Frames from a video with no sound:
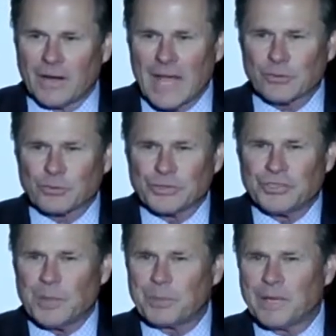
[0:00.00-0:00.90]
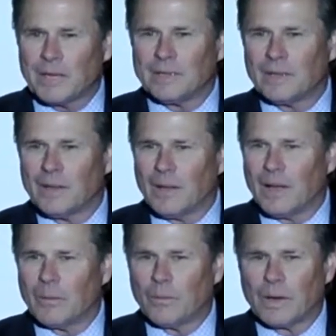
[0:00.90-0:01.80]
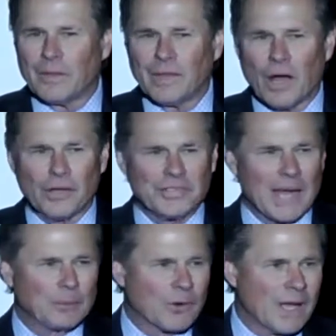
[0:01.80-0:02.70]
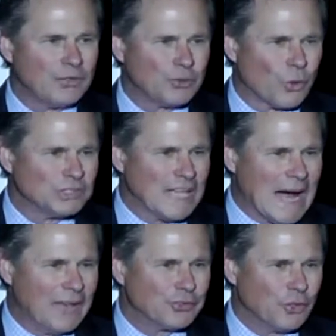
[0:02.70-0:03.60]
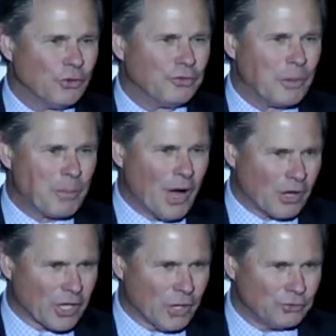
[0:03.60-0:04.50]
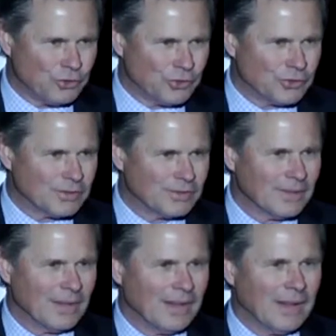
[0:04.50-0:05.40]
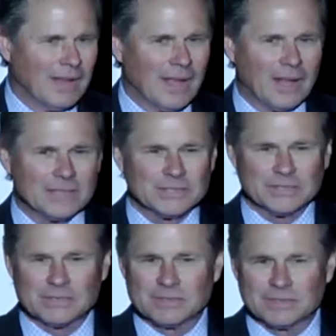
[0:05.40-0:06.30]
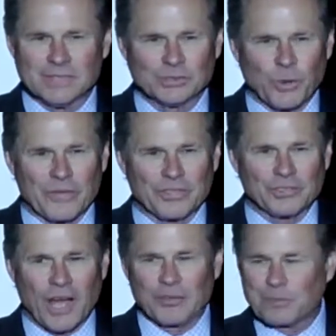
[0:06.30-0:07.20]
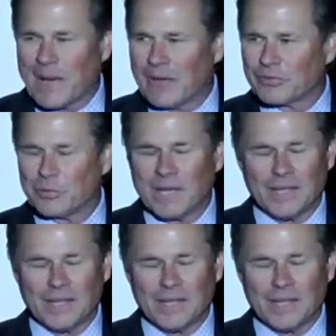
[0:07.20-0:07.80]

next recipient, one of the all-time great Georgia high school football coaches, and is sort of a soft spot for me.